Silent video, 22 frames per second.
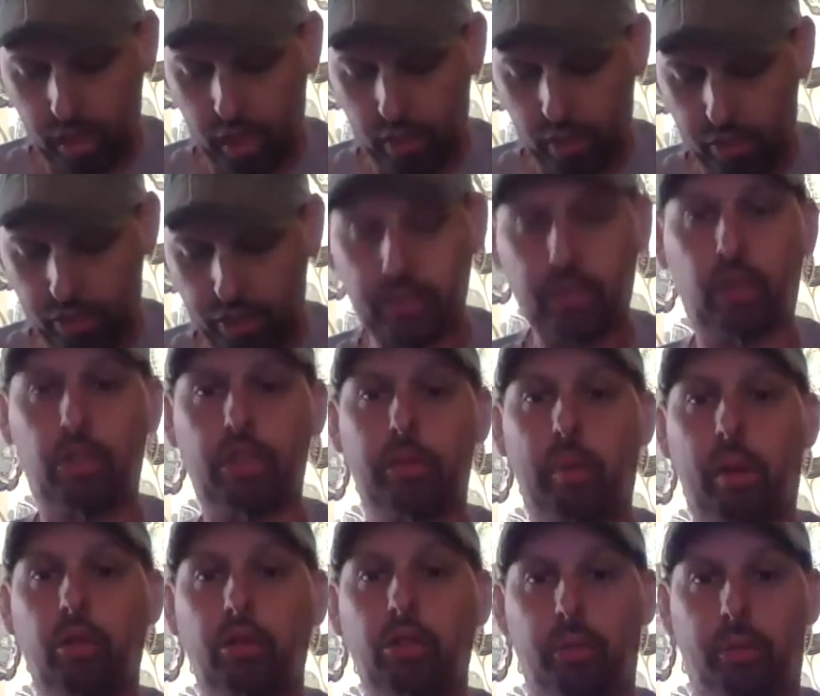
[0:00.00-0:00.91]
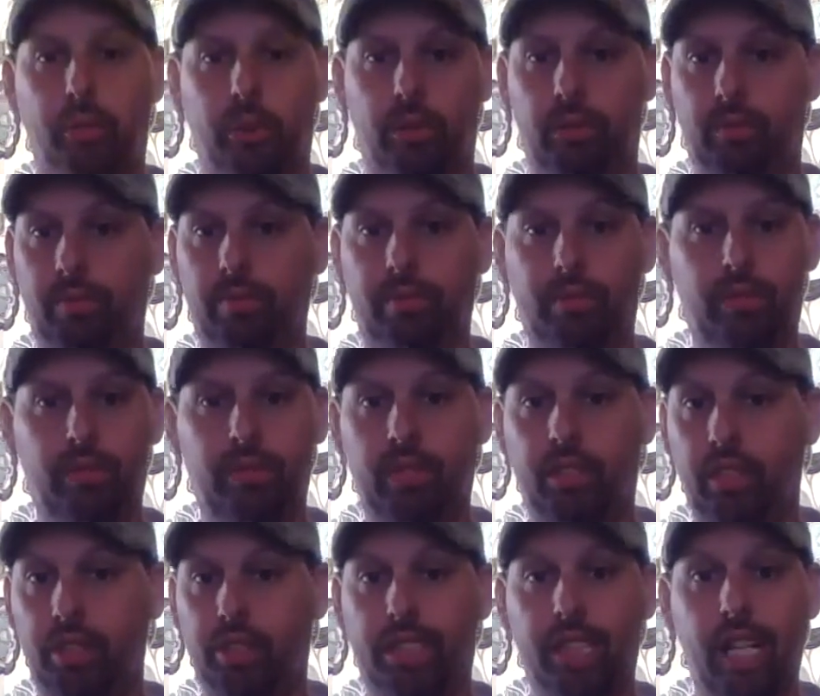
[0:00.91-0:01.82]
These are disposable.
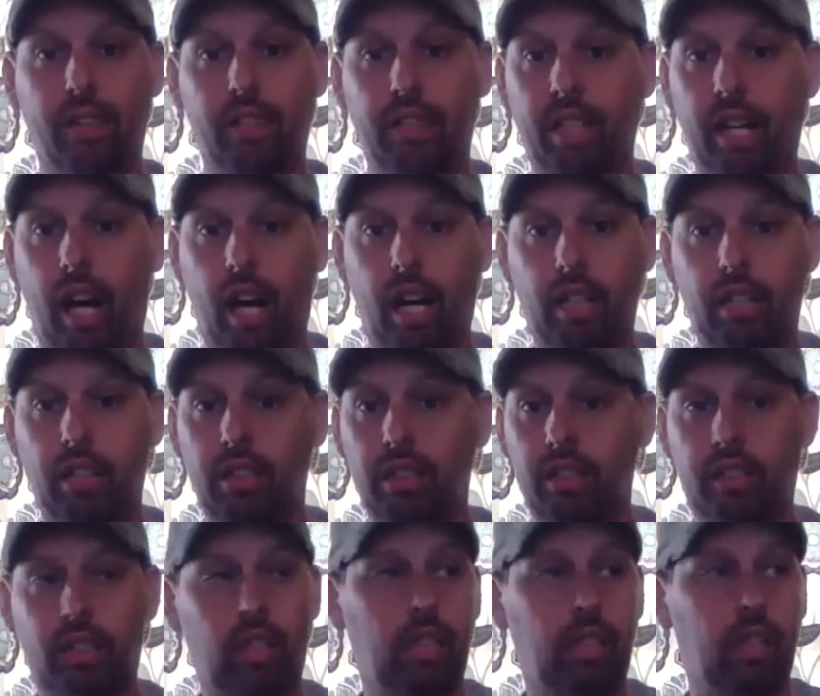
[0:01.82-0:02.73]
They're $7.